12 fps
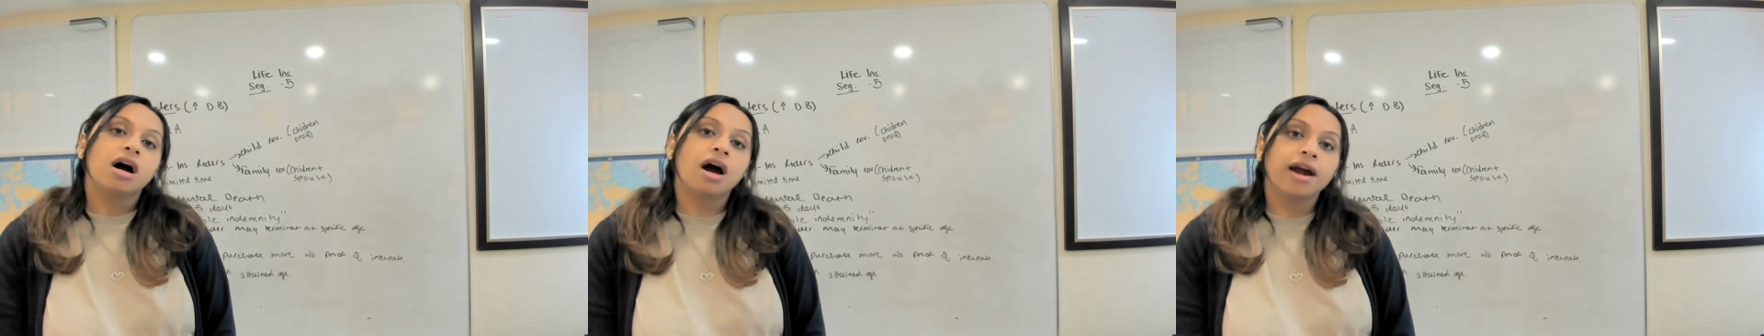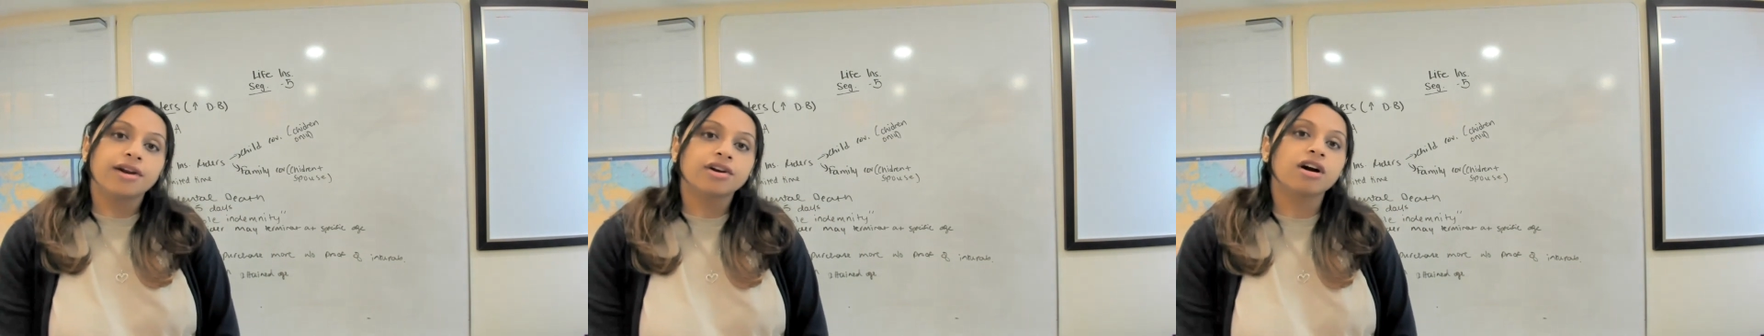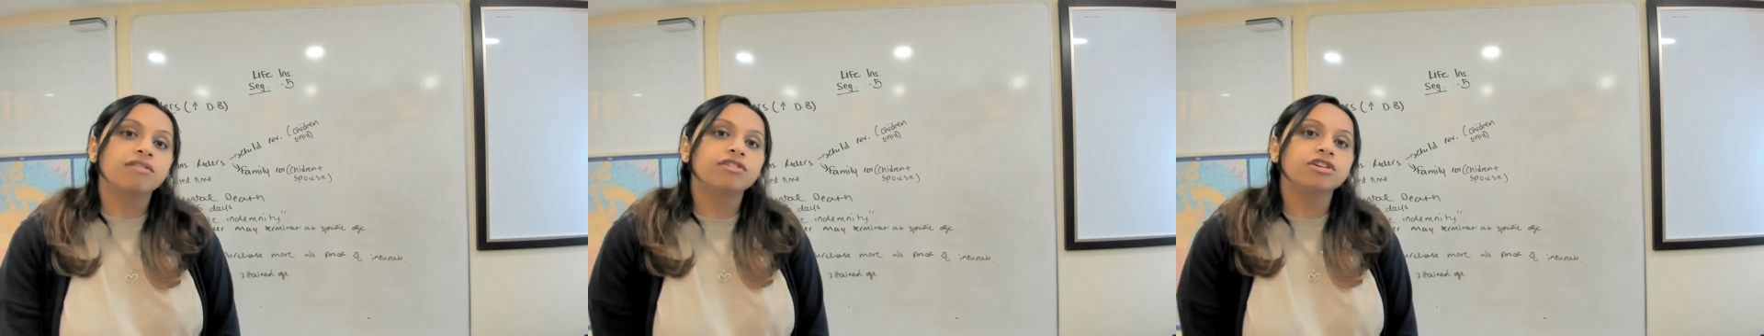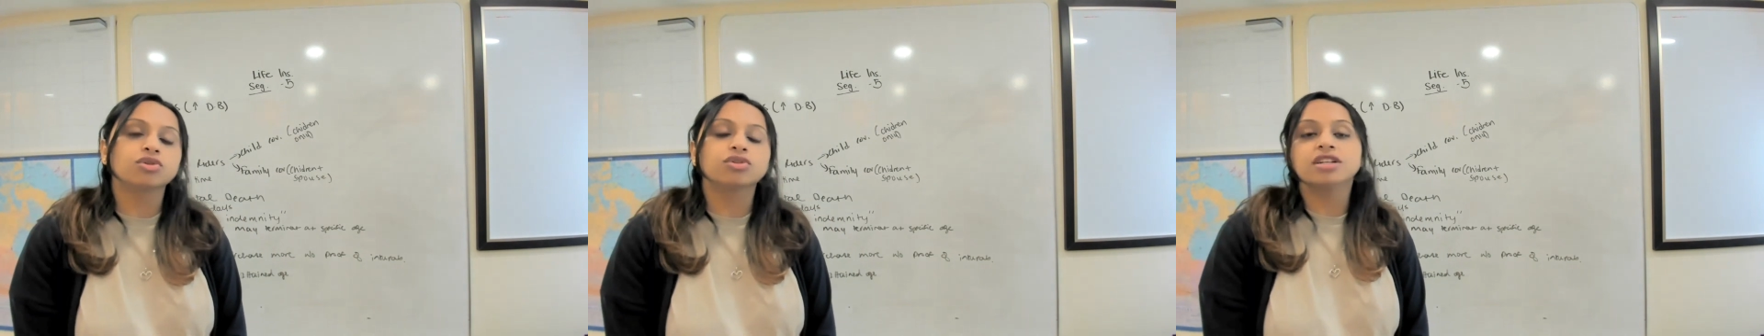higher
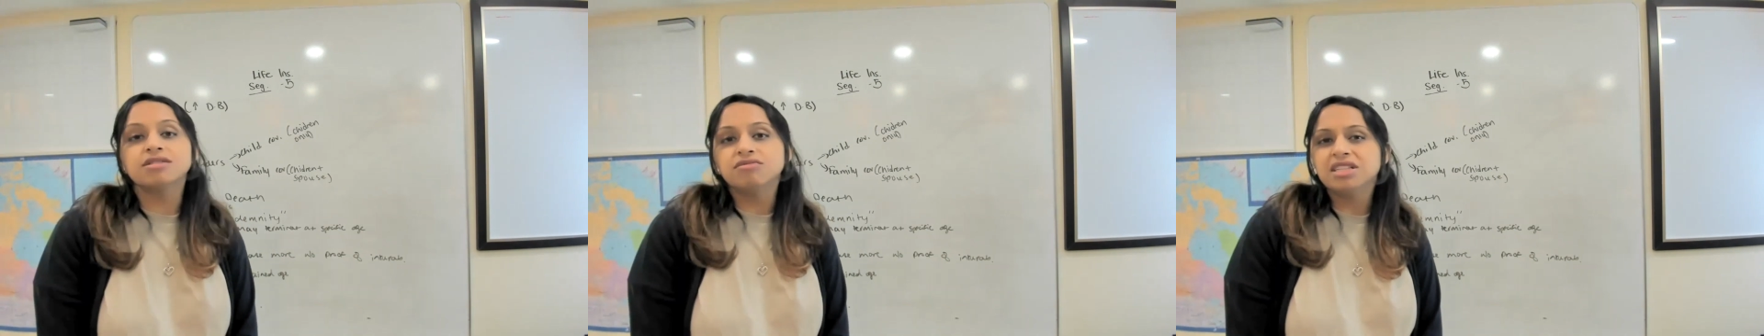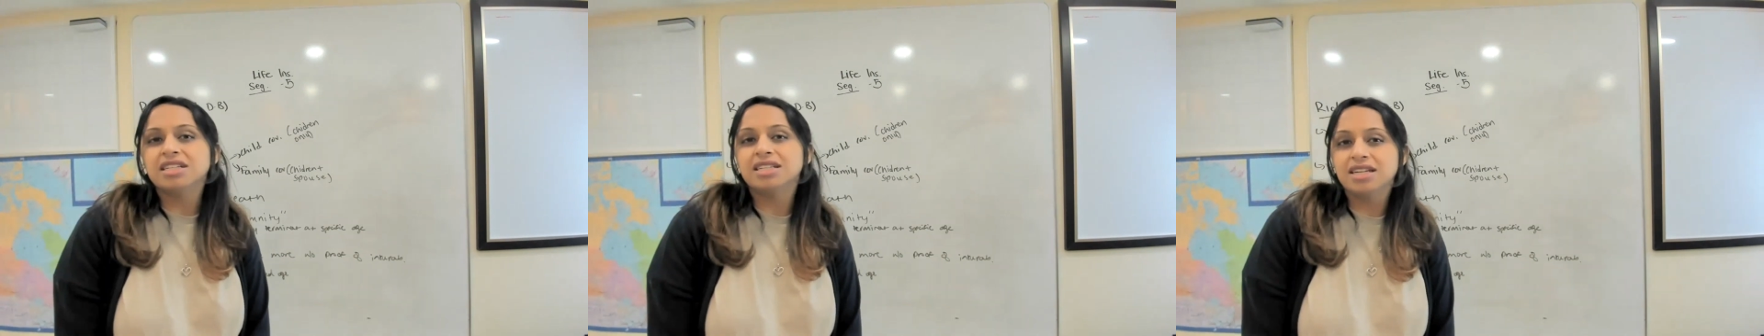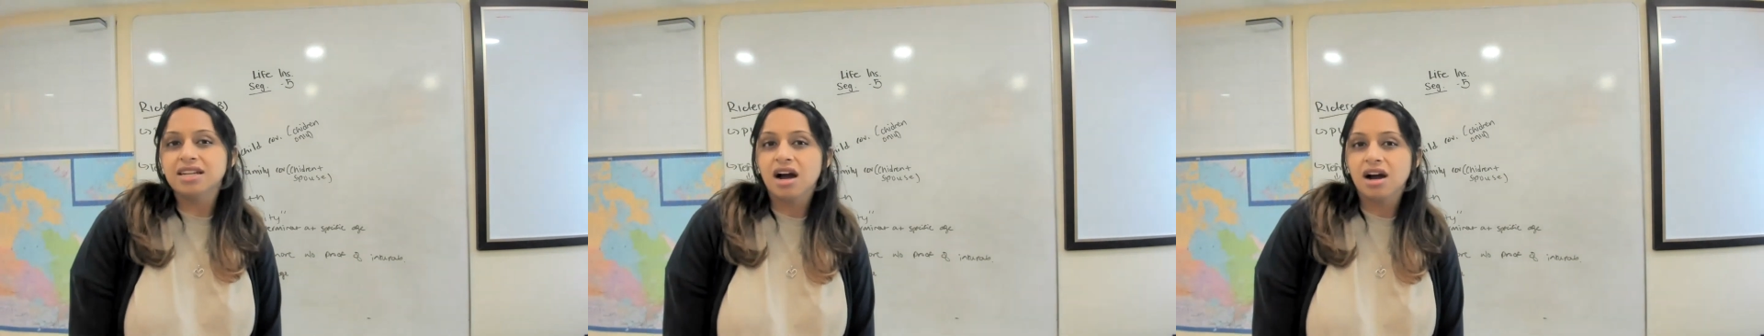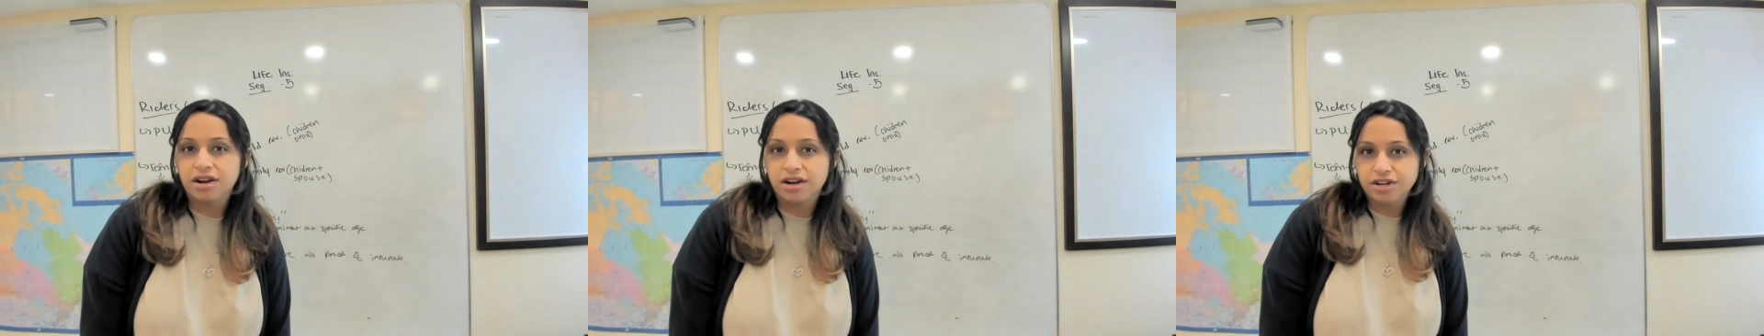coverage or doesn't really need
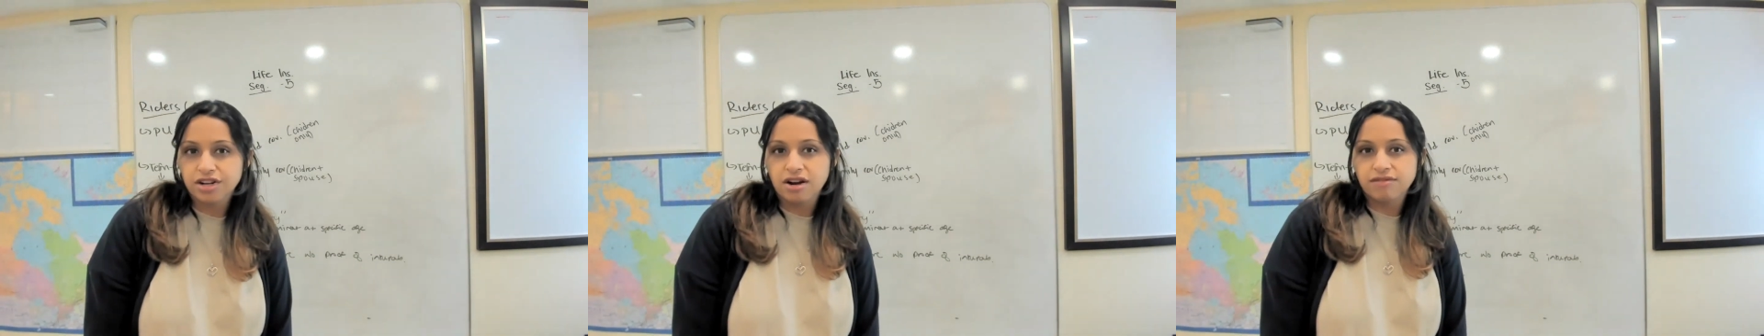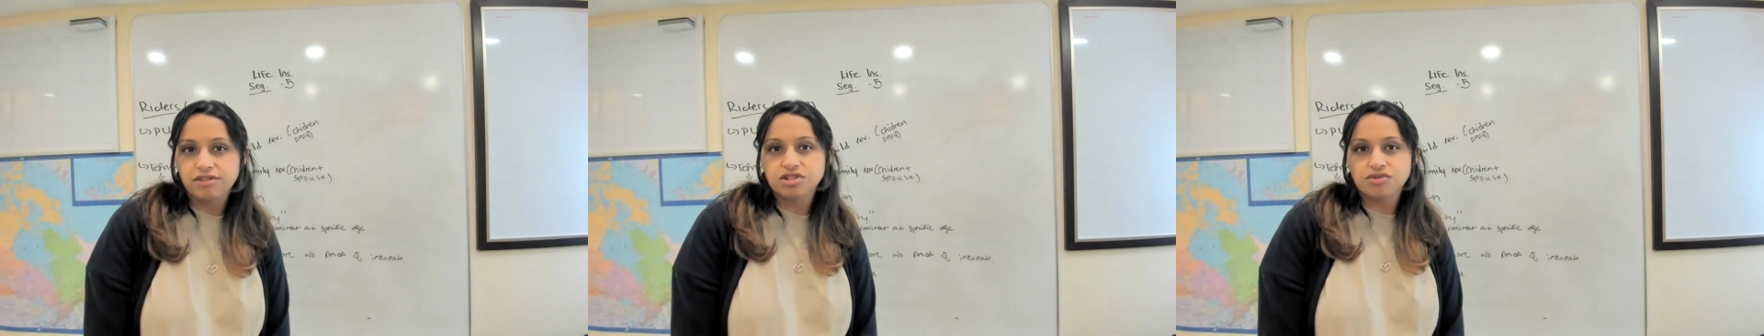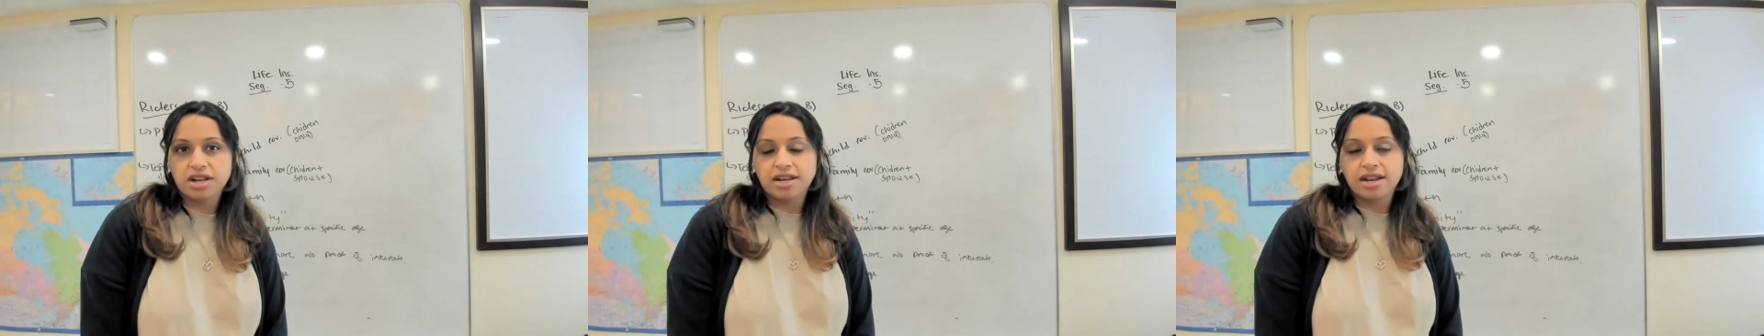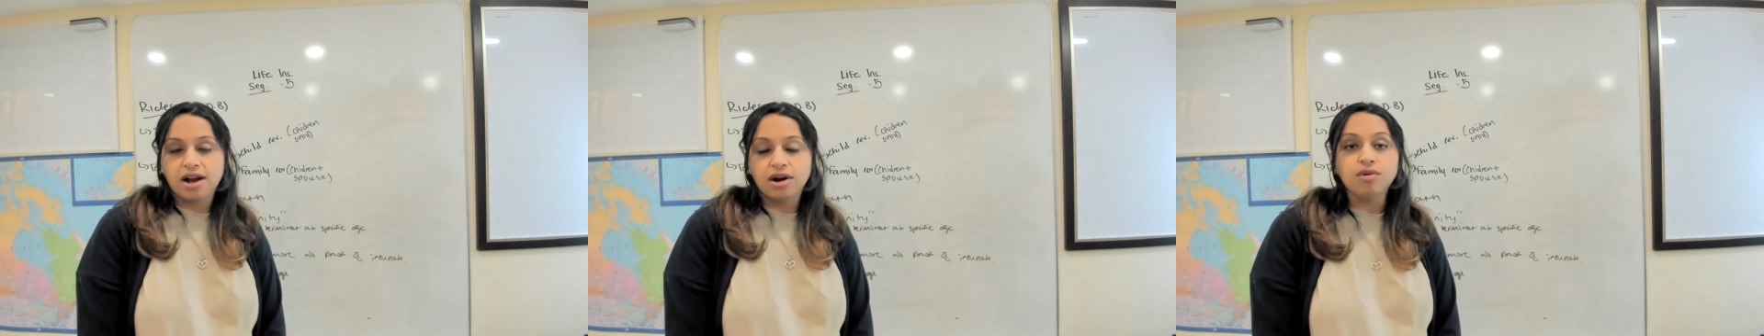higher coverage
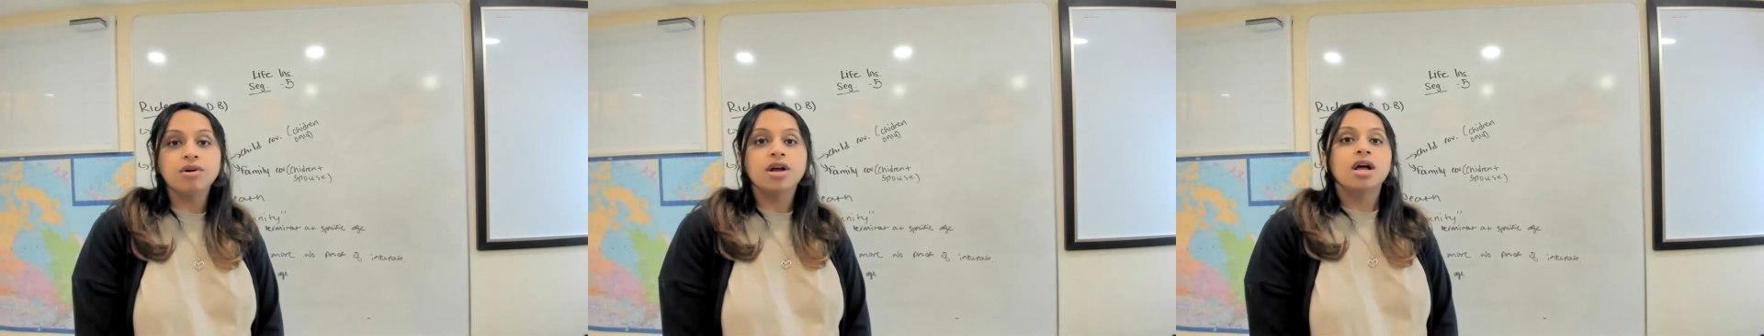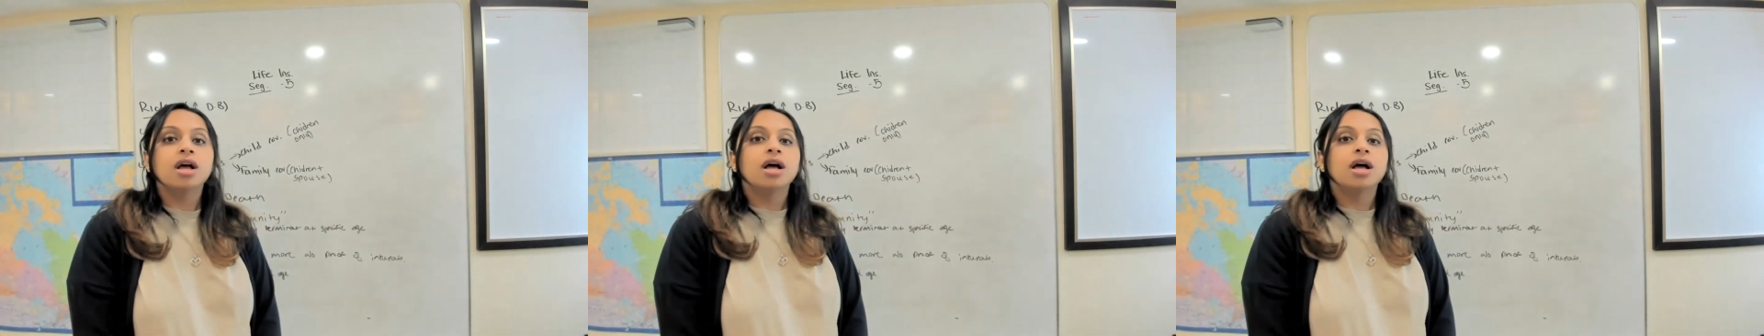right now,